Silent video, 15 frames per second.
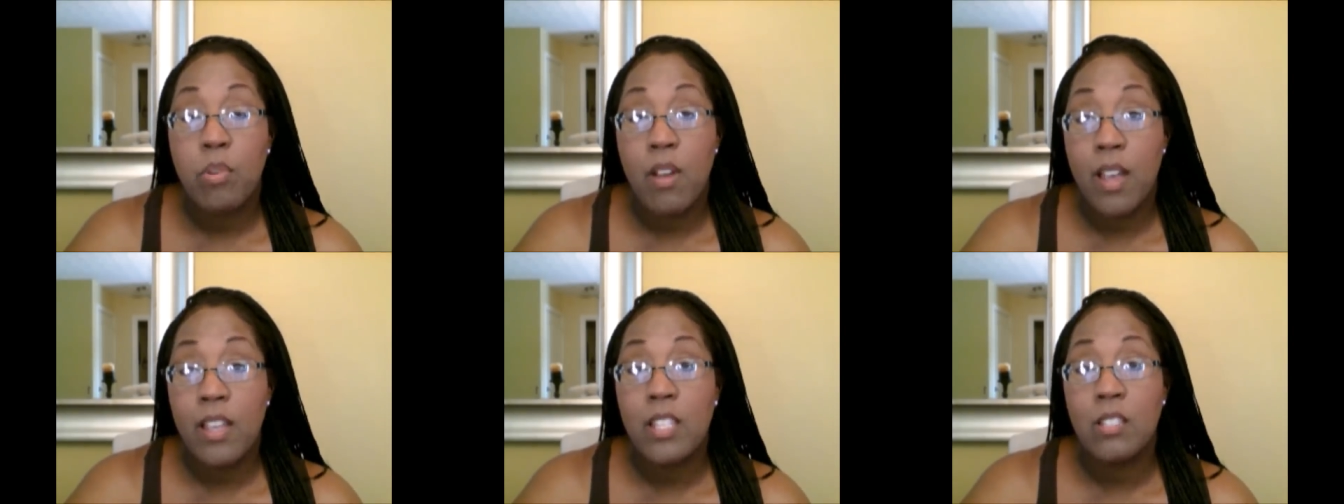
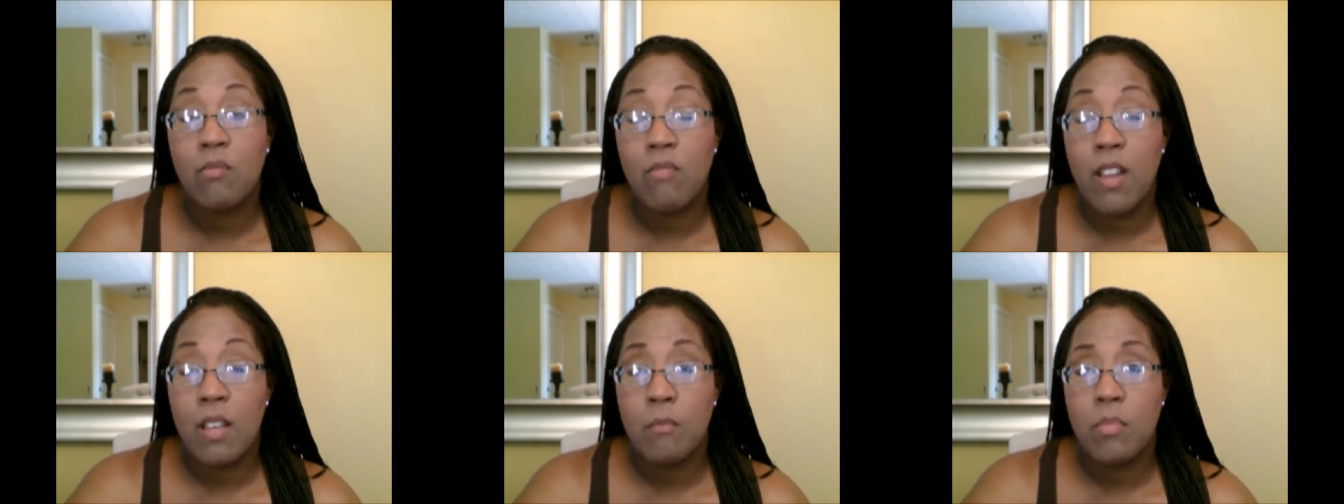Prize
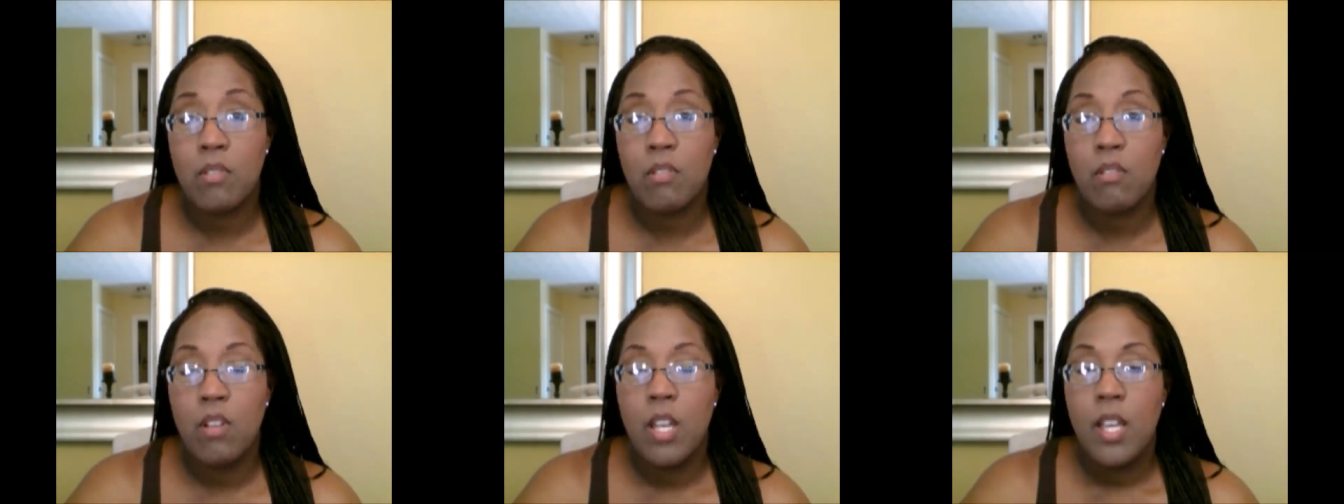
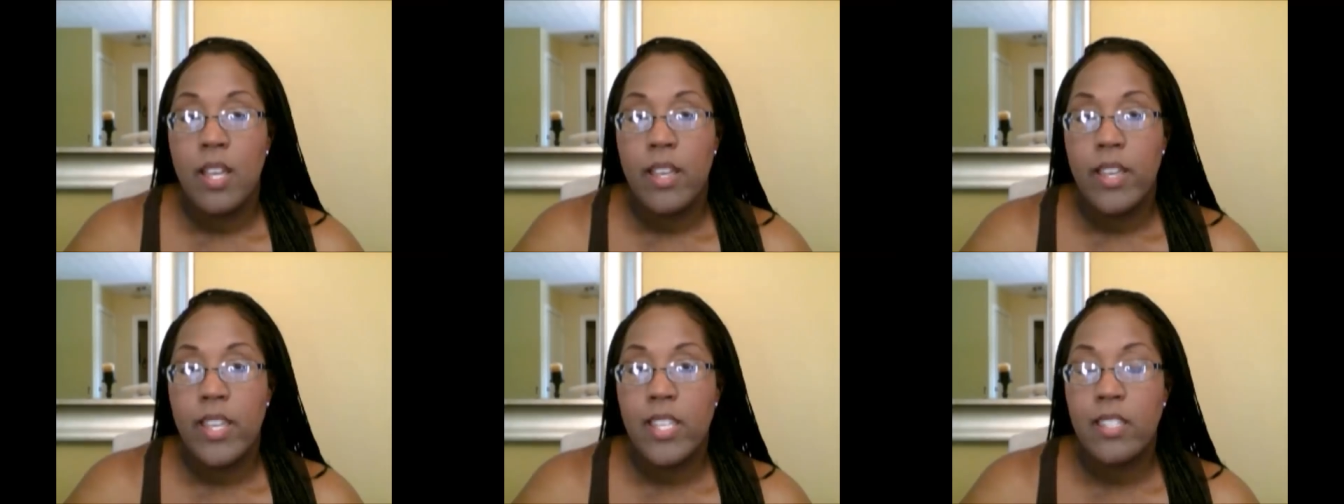Rebel
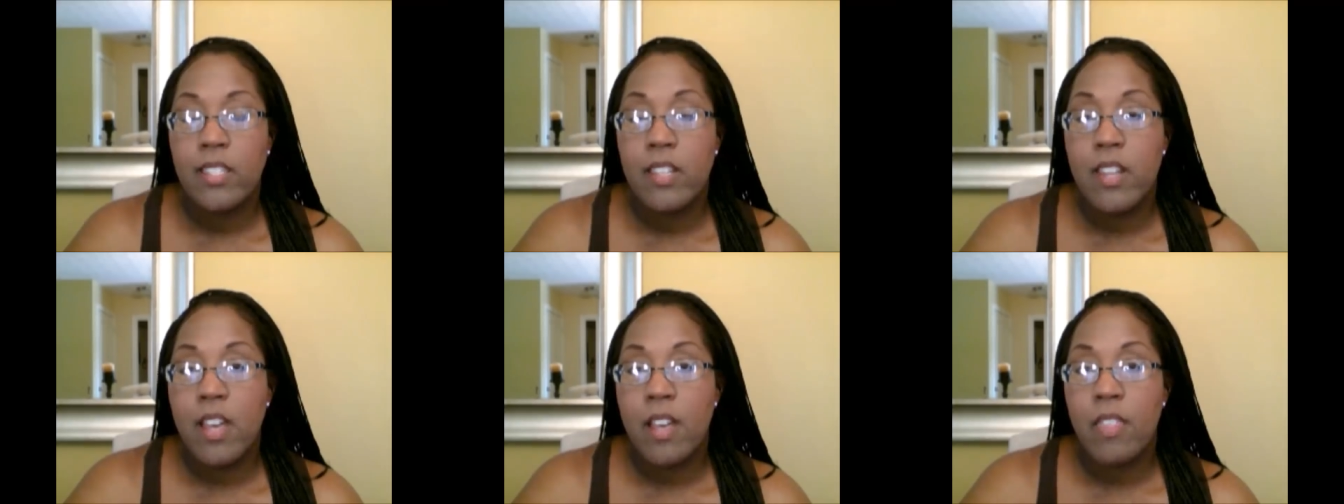is
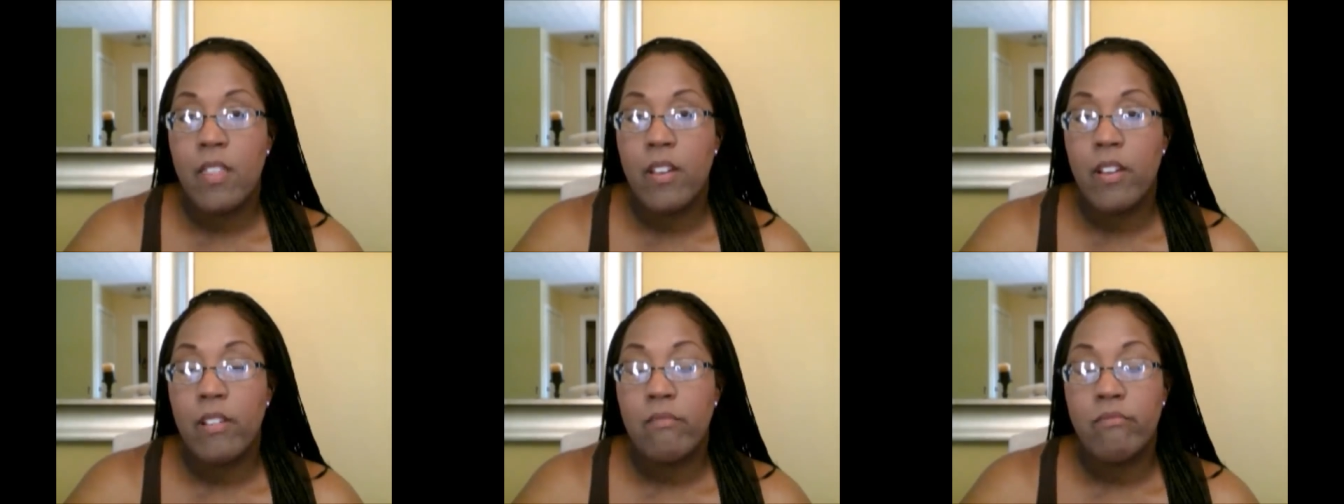
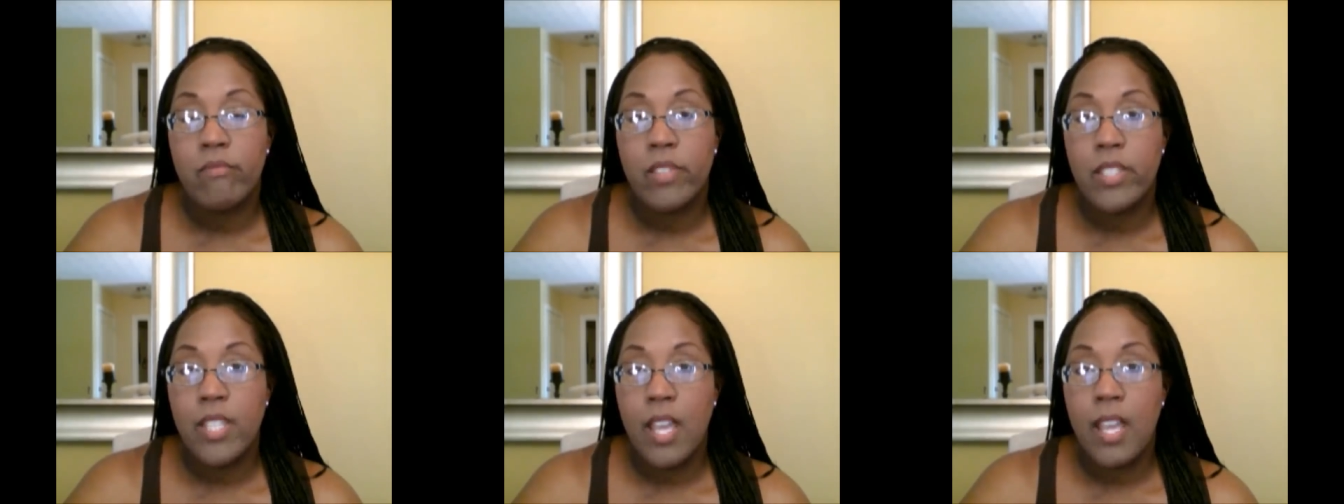another
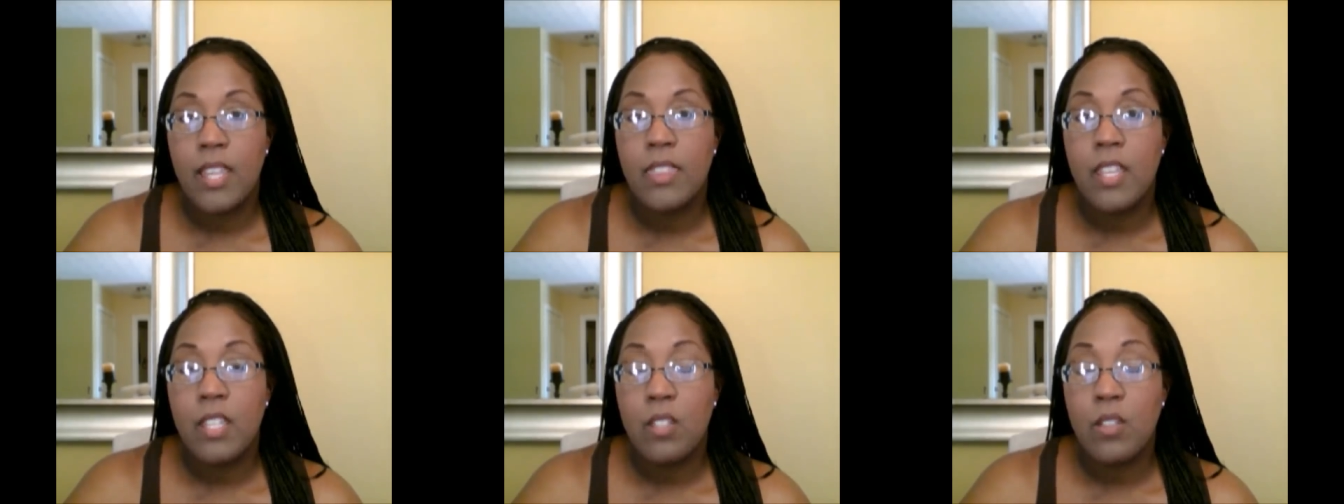
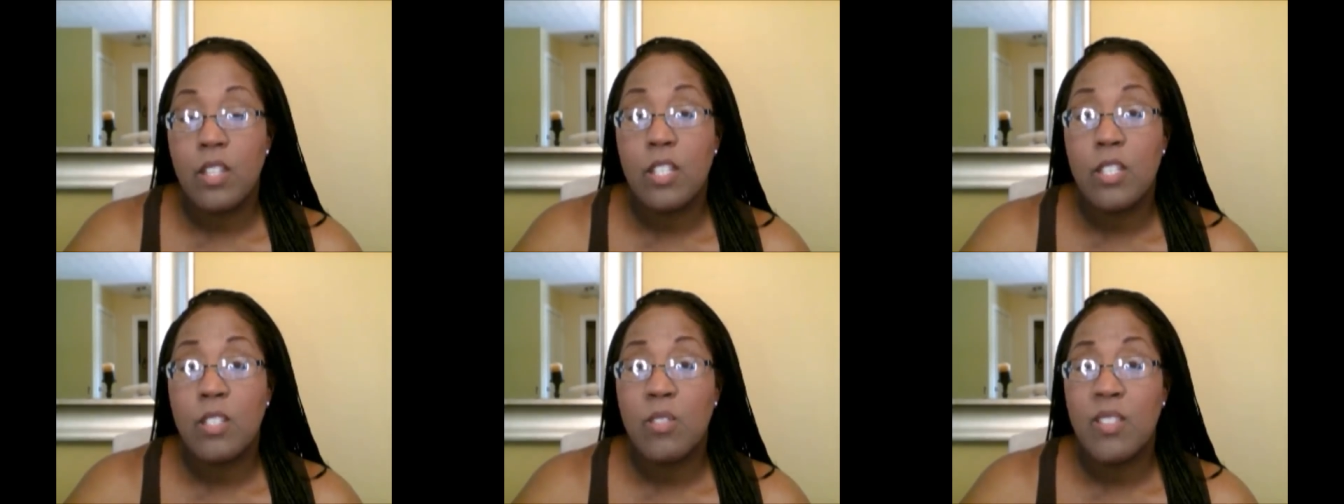site that you
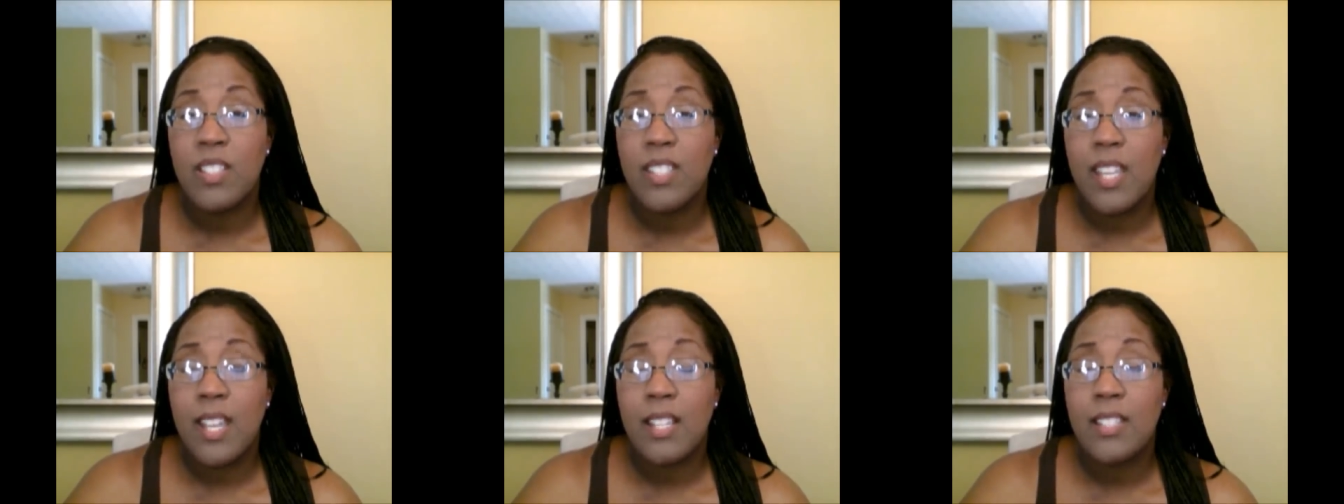can do to
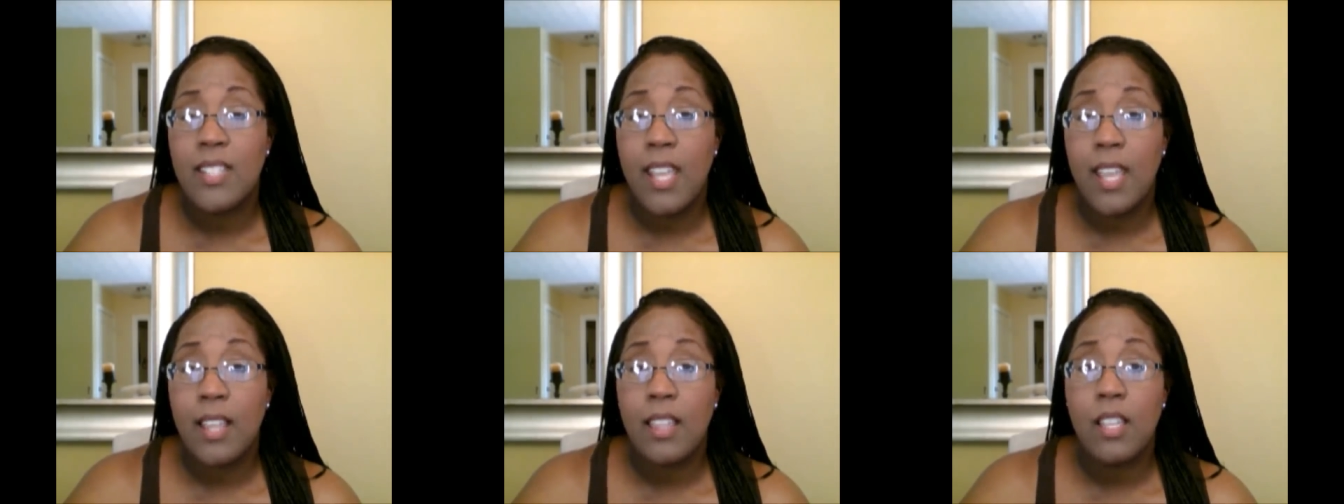take
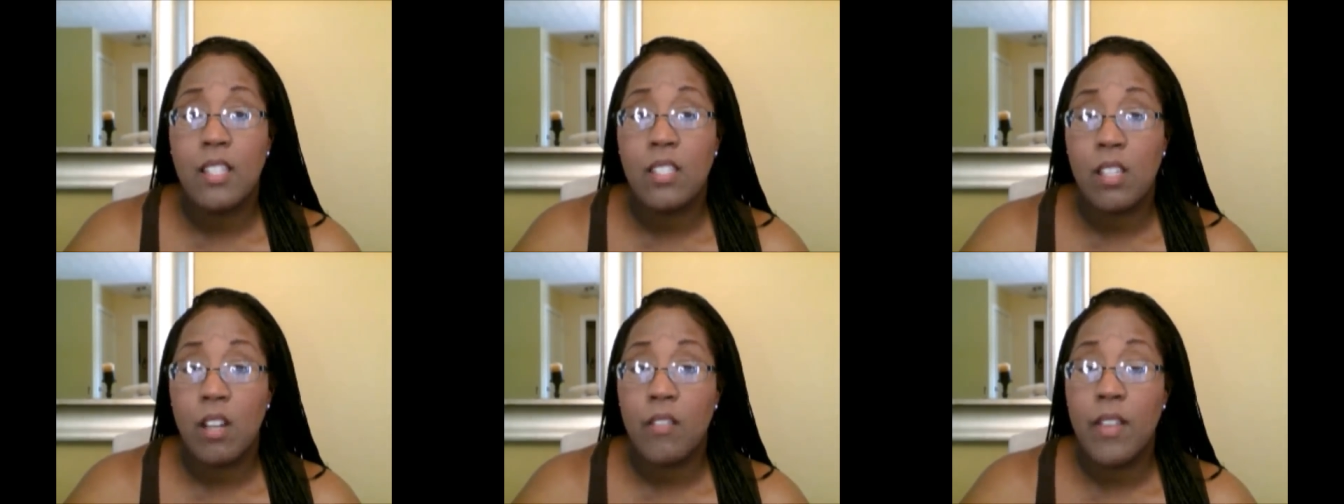daily
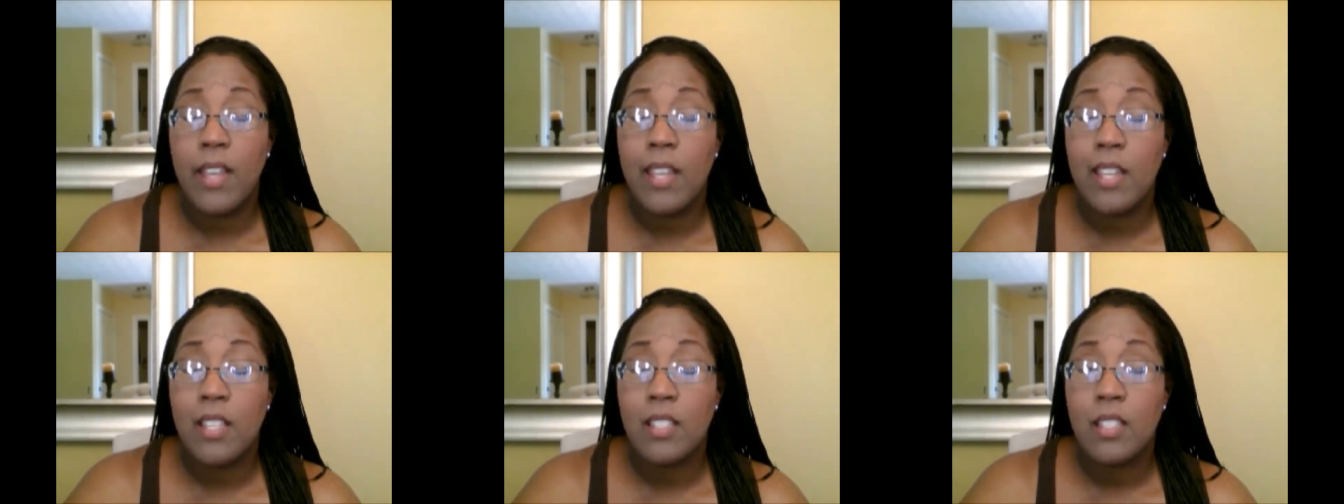
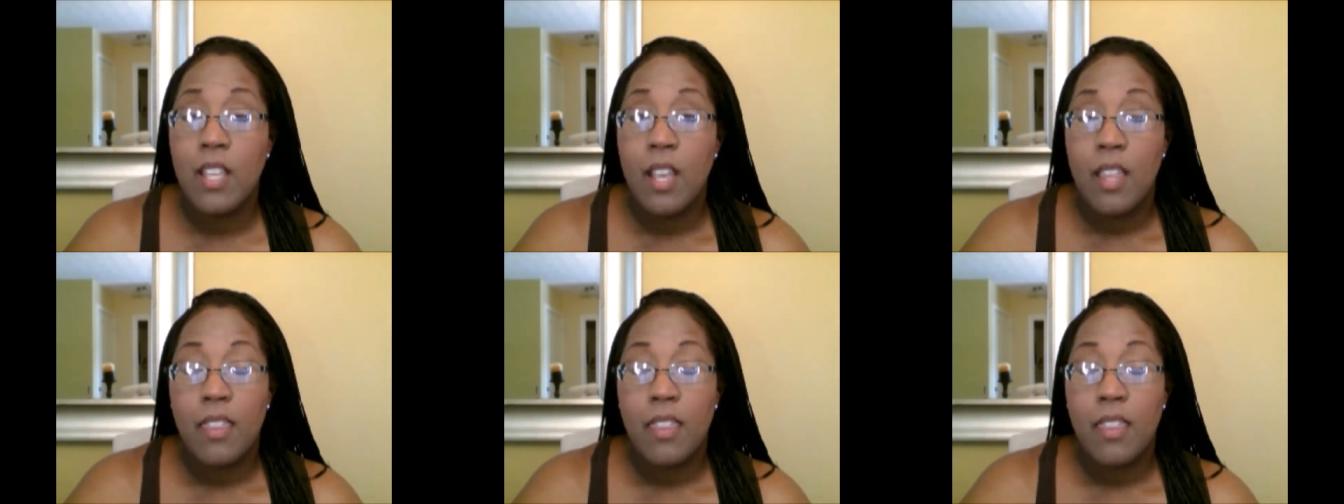surveys.